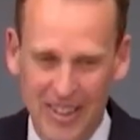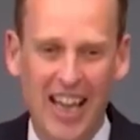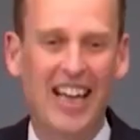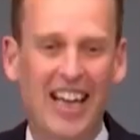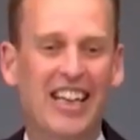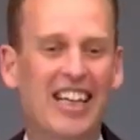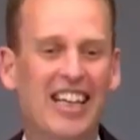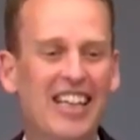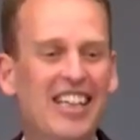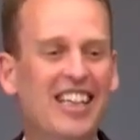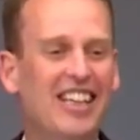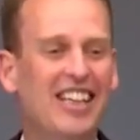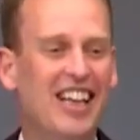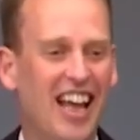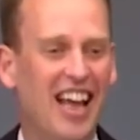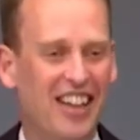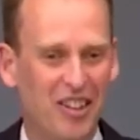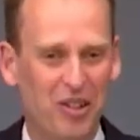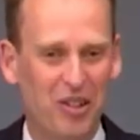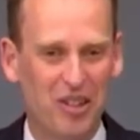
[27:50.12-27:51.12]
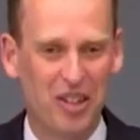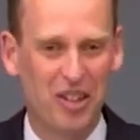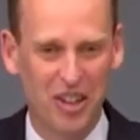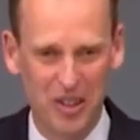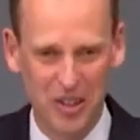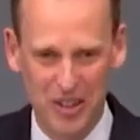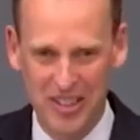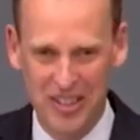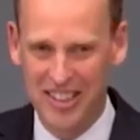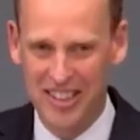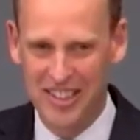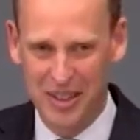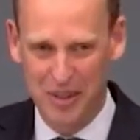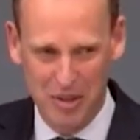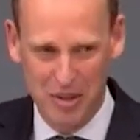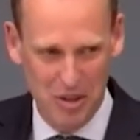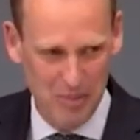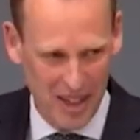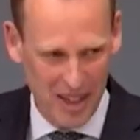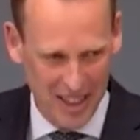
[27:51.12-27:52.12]
And Heaney then concludes, and some
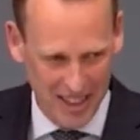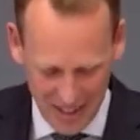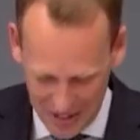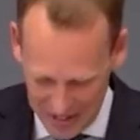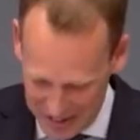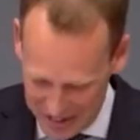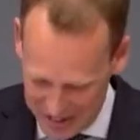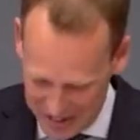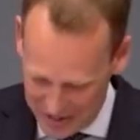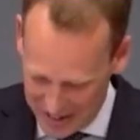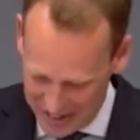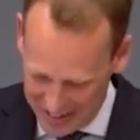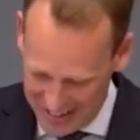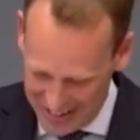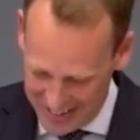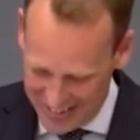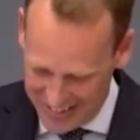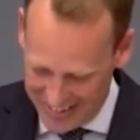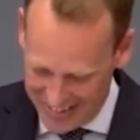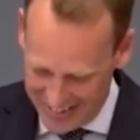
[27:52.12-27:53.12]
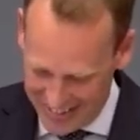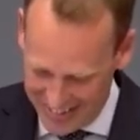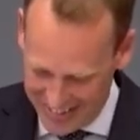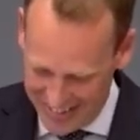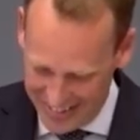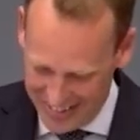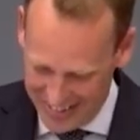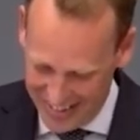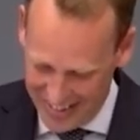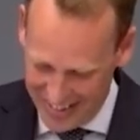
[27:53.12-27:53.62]
of you might know this, uh, this, this